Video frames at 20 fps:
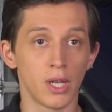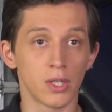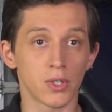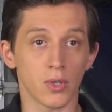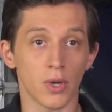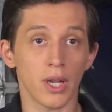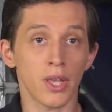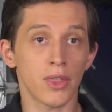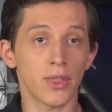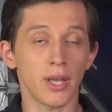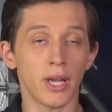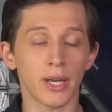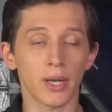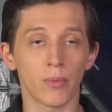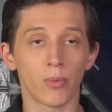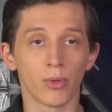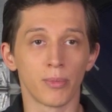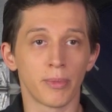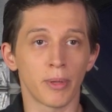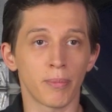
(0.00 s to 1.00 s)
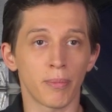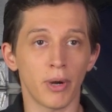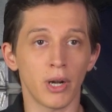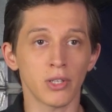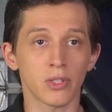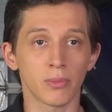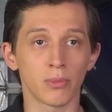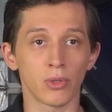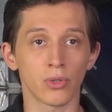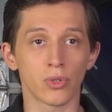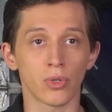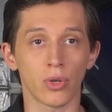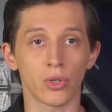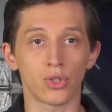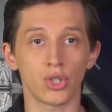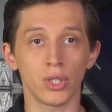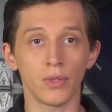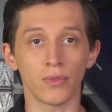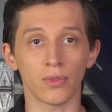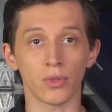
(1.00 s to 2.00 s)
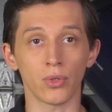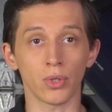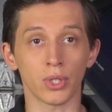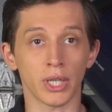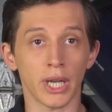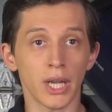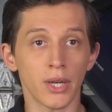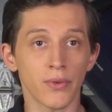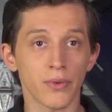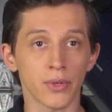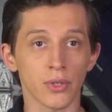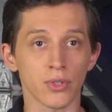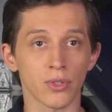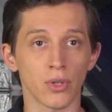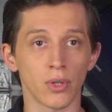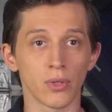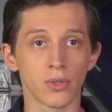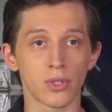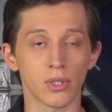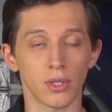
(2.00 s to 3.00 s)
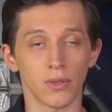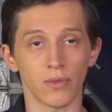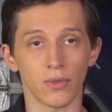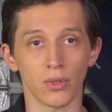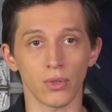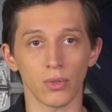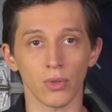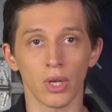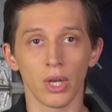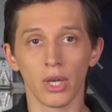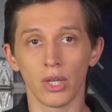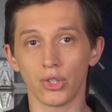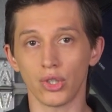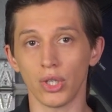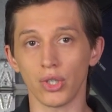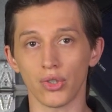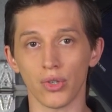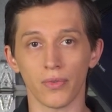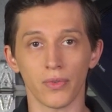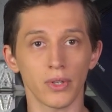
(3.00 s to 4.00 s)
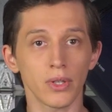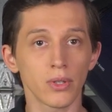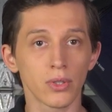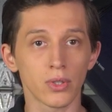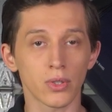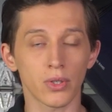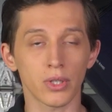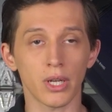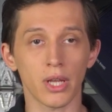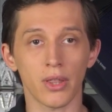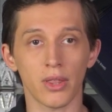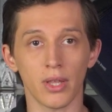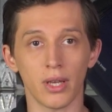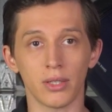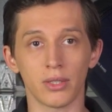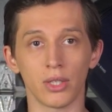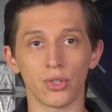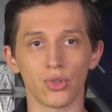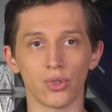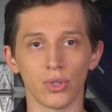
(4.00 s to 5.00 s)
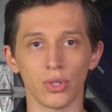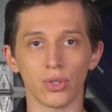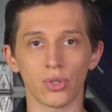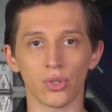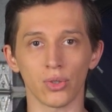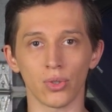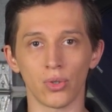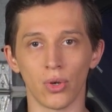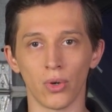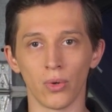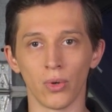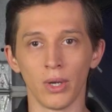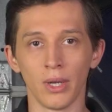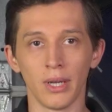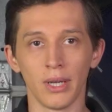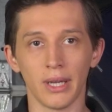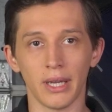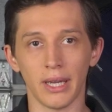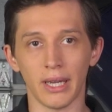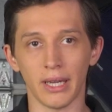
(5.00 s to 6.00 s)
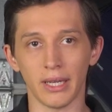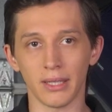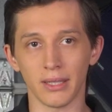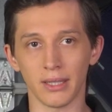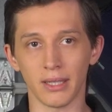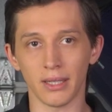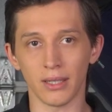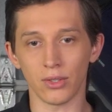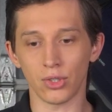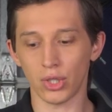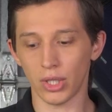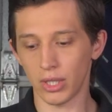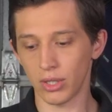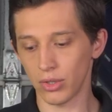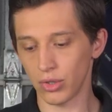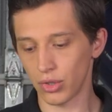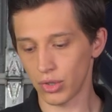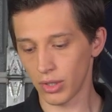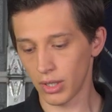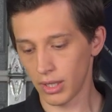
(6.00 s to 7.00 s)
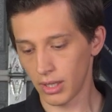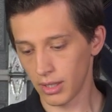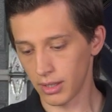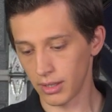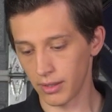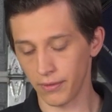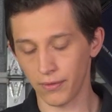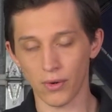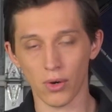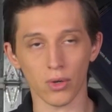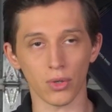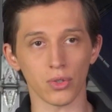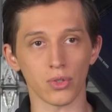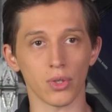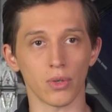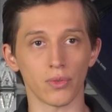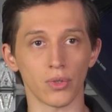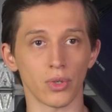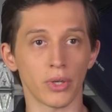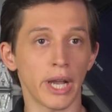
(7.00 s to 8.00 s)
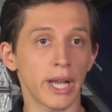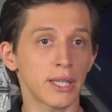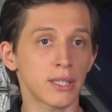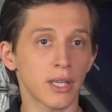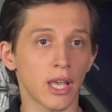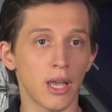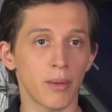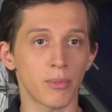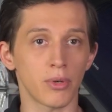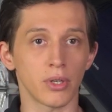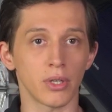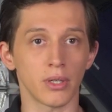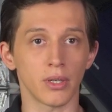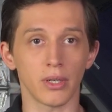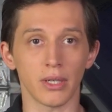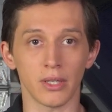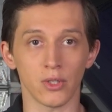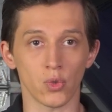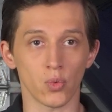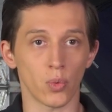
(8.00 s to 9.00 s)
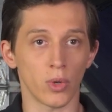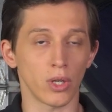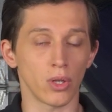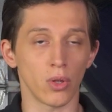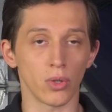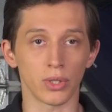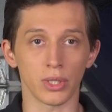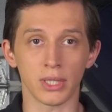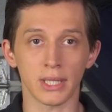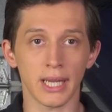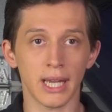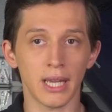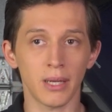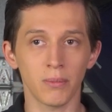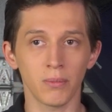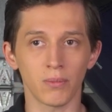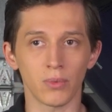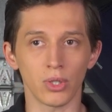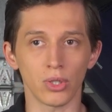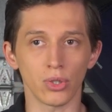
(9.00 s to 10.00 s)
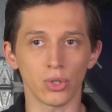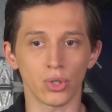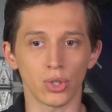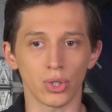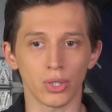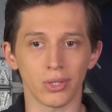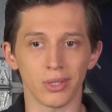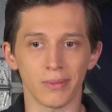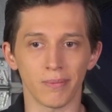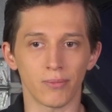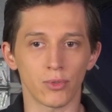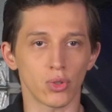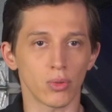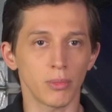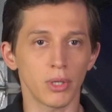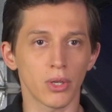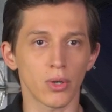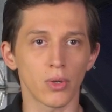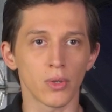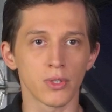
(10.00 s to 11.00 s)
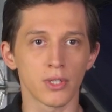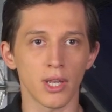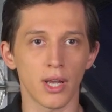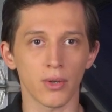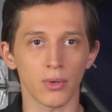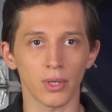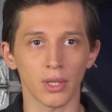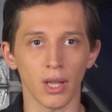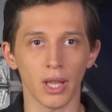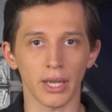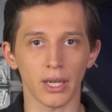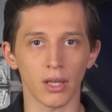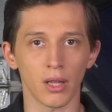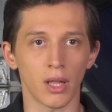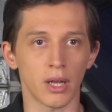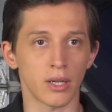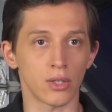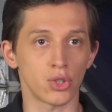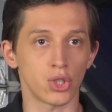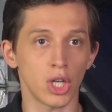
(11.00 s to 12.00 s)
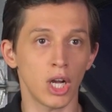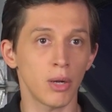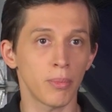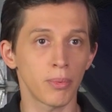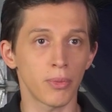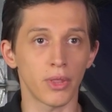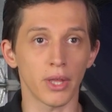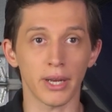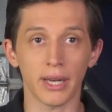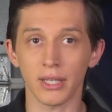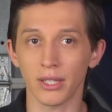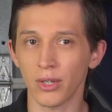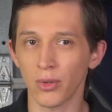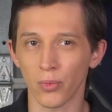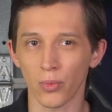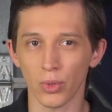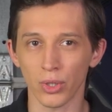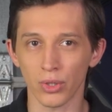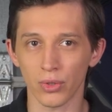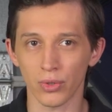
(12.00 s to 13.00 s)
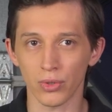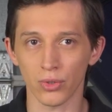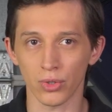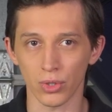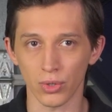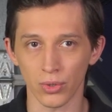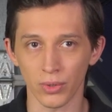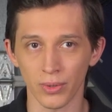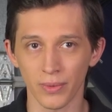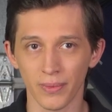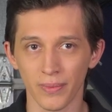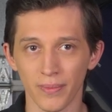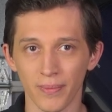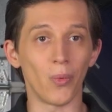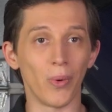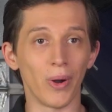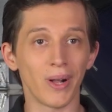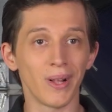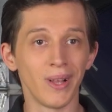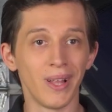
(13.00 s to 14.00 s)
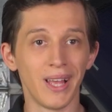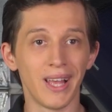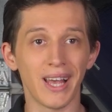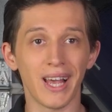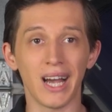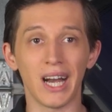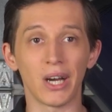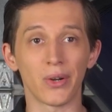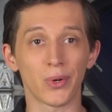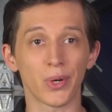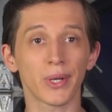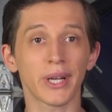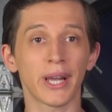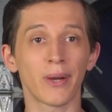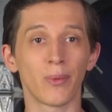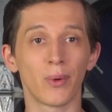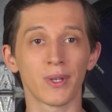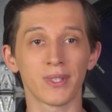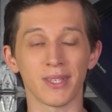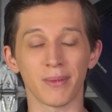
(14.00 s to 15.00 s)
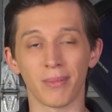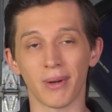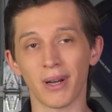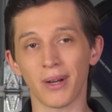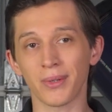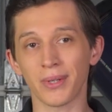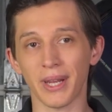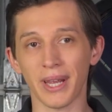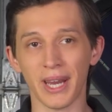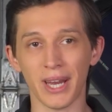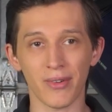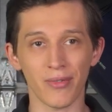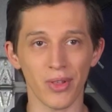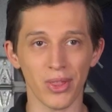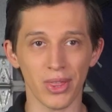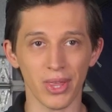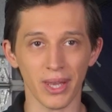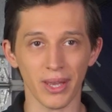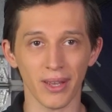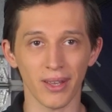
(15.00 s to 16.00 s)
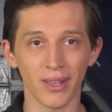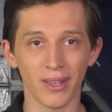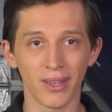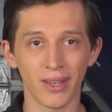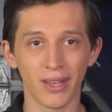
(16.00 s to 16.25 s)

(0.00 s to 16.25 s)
So I thought it wouldn't be possible to achieve good guiding results if you change the filter, and I thought that you need to go and uh, change the focus of your guide camera as well all the time, which um, to me it all sounded like a lot of job that I didn't want to do. Well, how wrong I was about everything.